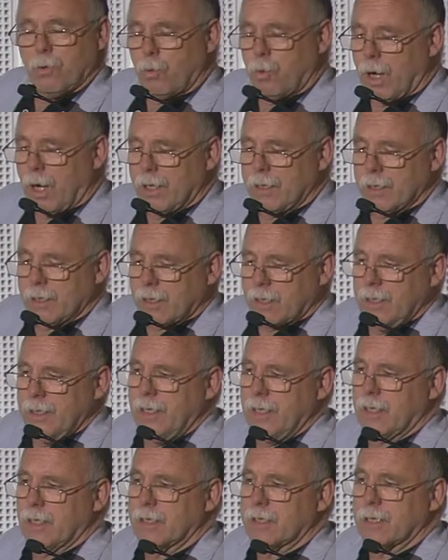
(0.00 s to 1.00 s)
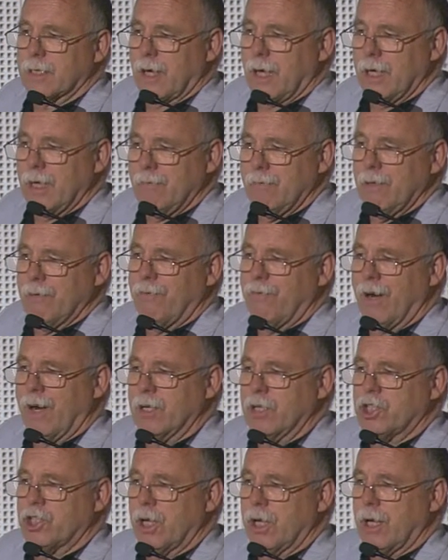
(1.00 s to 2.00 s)
one clinical trial with
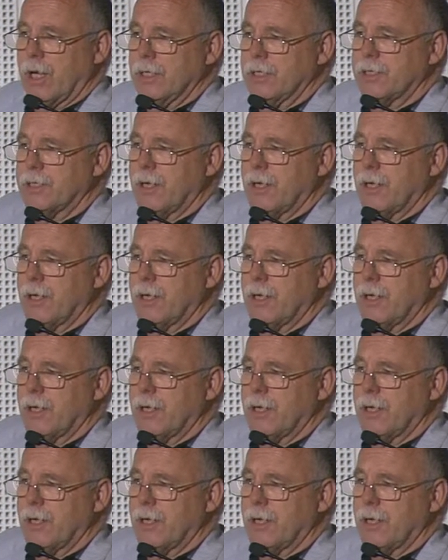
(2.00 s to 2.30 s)
functionalized